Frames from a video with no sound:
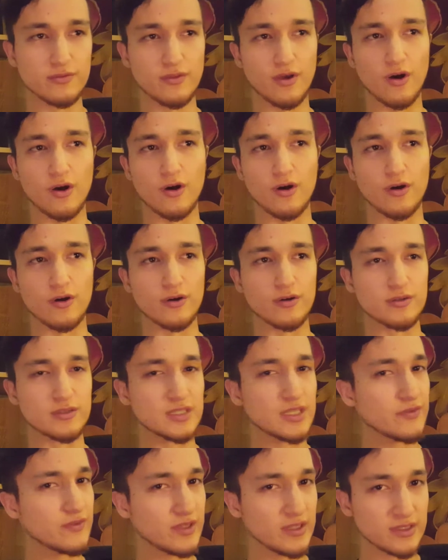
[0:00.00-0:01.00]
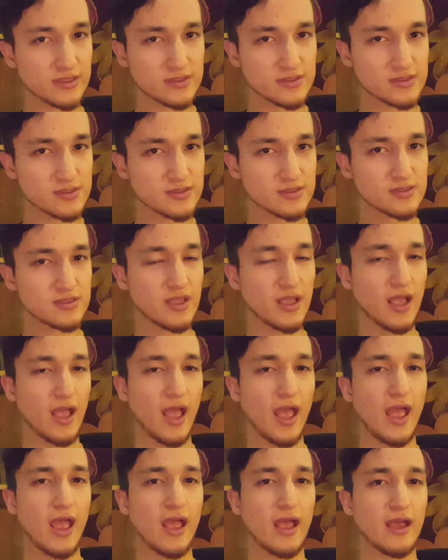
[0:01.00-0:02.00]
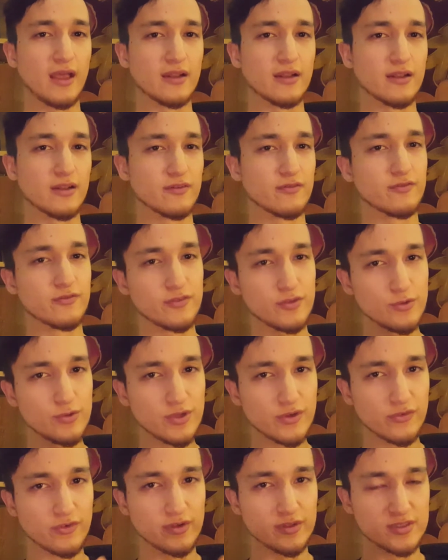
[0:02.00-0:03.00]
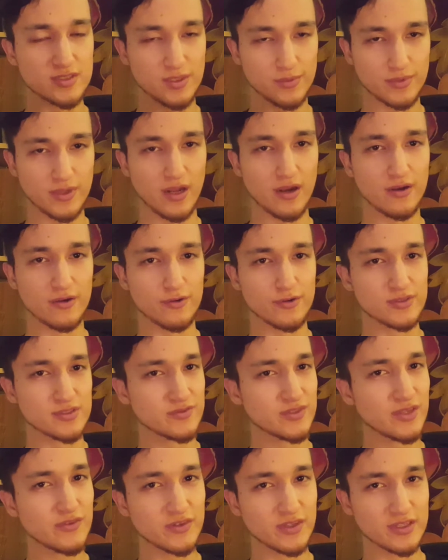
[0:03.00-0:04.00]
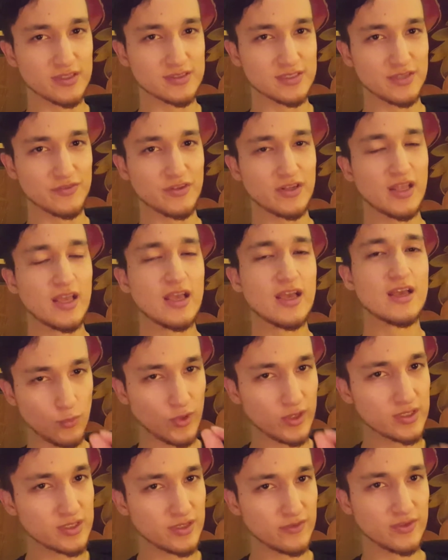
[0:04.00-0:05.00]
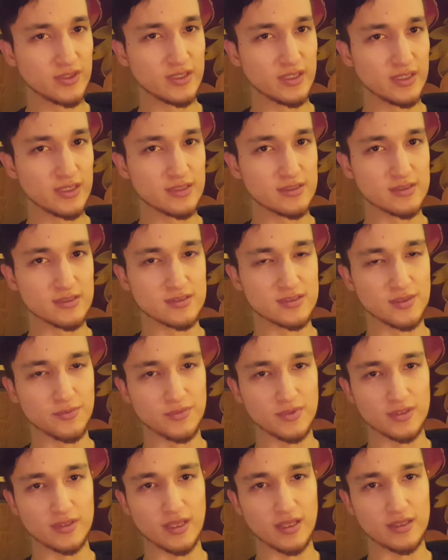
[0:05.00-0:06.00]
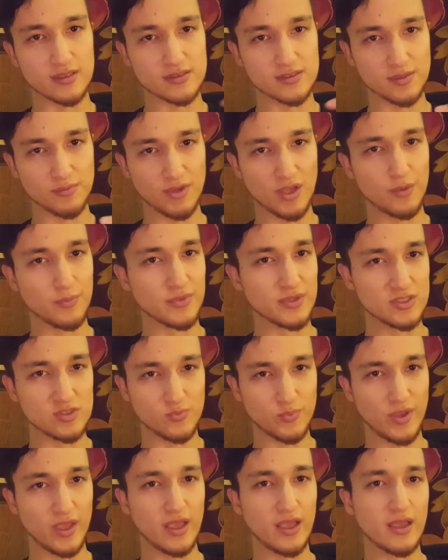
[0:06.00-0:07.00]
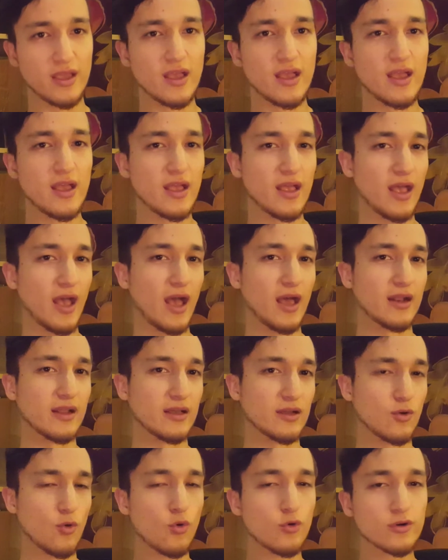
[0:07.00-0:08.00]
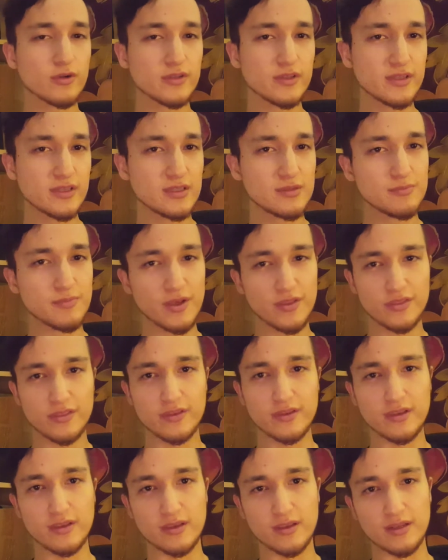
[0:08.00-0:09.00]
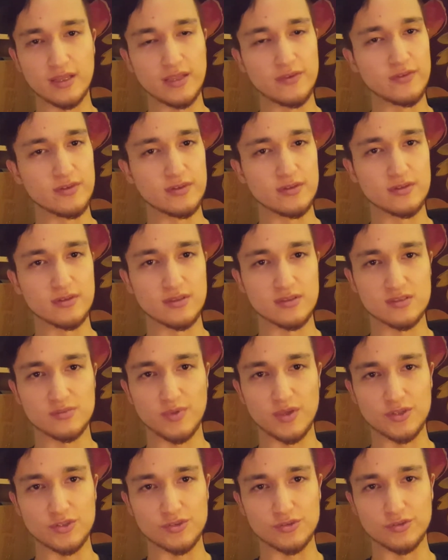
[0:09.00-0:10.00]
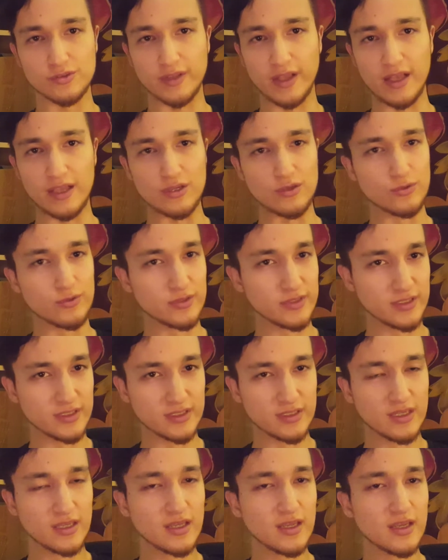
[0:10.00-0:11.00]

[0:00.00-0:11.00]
are dividends and a few different subcategories of dividends even. What a dividend is, it's something that some companies pay at a quarterly, monthly, and even a special annually